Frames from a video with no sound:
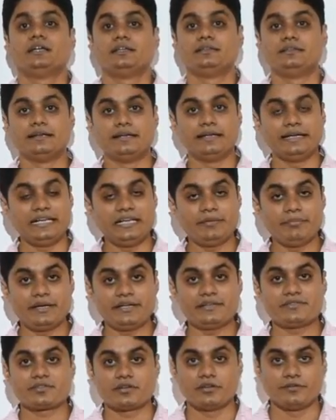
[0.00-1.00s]
the
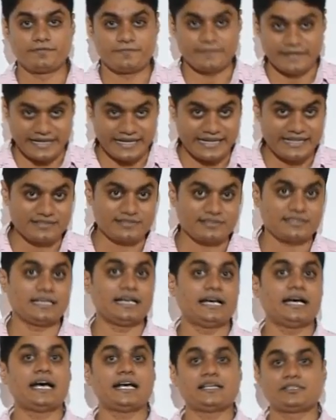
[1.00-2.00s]
elements of x
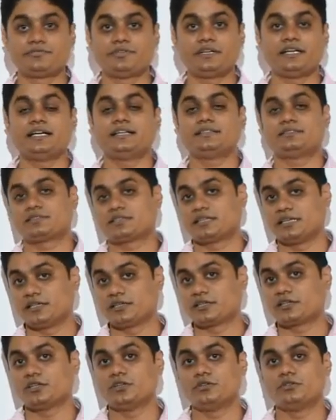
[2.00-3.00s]
as well as
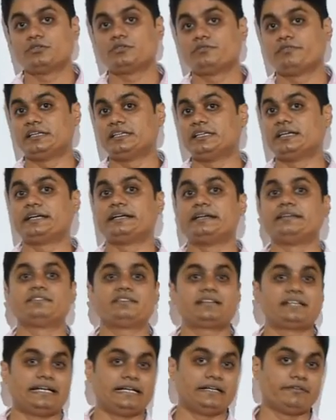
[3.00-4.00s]
conclude whether it is
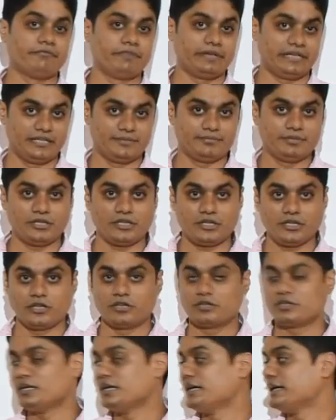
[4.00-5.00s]
a random variable or
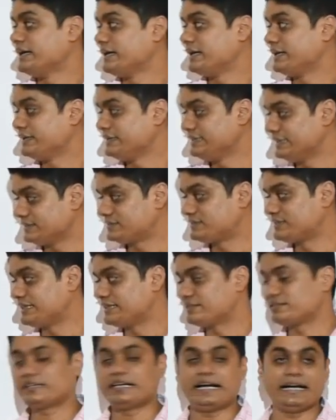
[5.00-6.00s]
not. Yes,
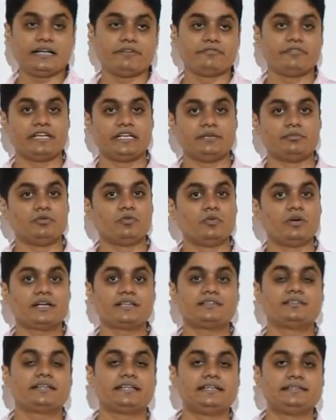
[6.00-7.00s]
it is a random variable.
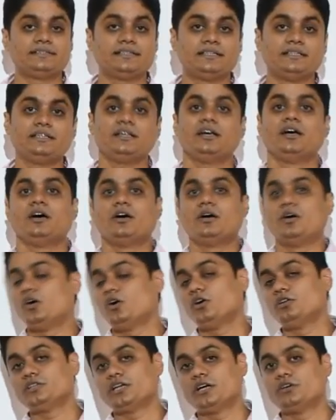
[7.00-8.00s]
What is the reason?
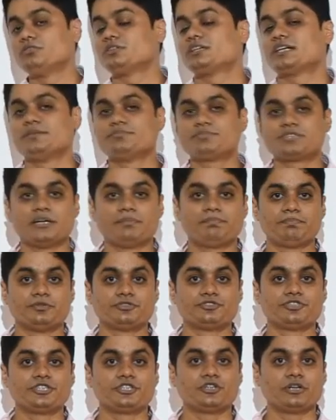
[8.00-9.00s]
All the outcomes
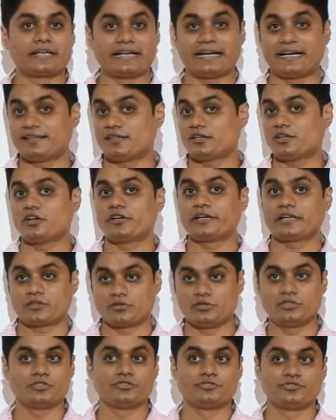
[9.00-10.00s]
positive or greater than or
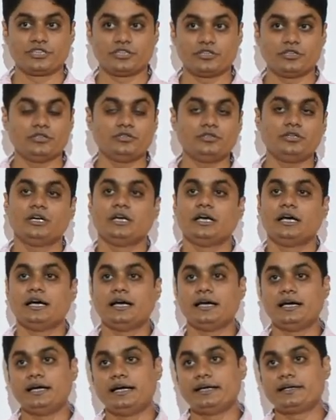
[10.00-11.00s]
equal to 0
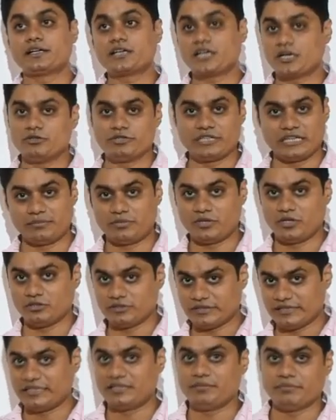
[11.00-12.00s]
and countable,
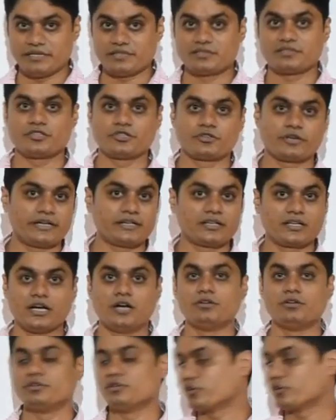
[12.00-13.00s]
all the elements you can
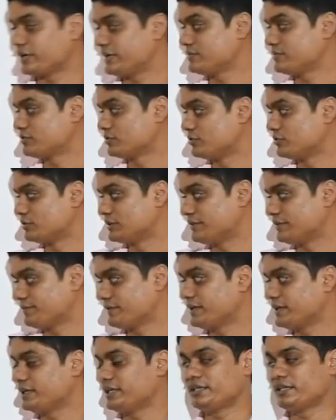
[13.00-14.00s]
count. Okay, so
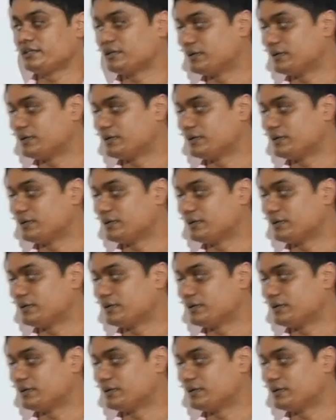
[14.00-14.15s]
definitely